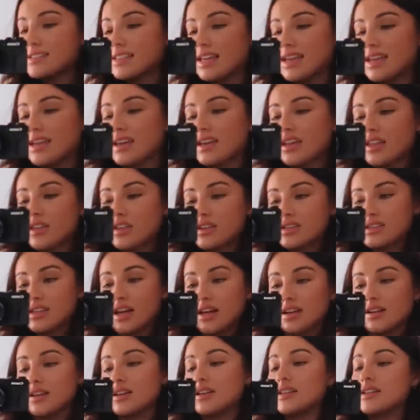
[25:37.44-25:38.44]
see the
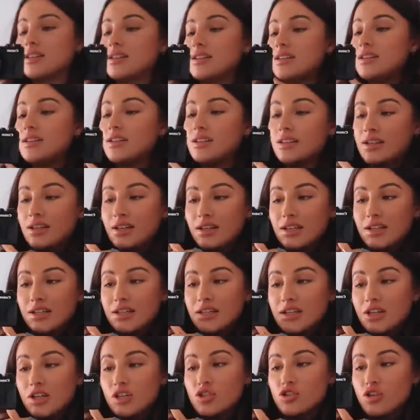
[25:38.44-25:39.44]
sun
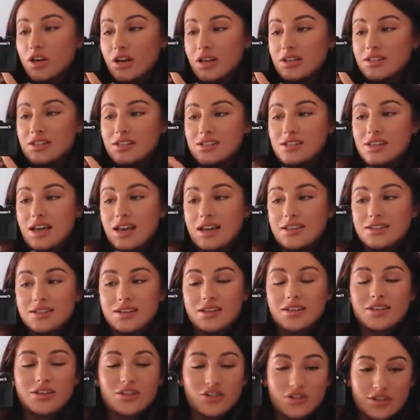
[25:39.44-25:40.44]
trying to
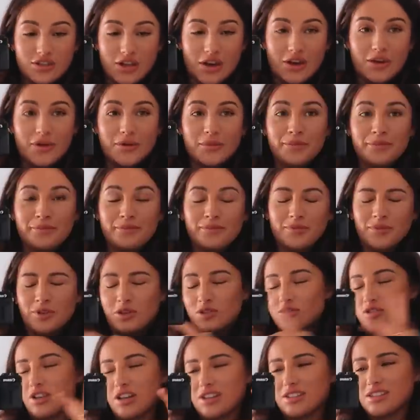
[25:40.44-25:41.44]
set so
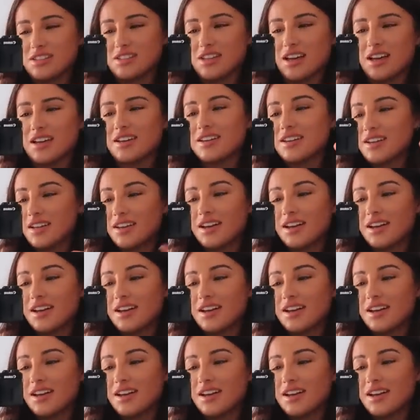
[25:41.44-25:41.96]
not trying to set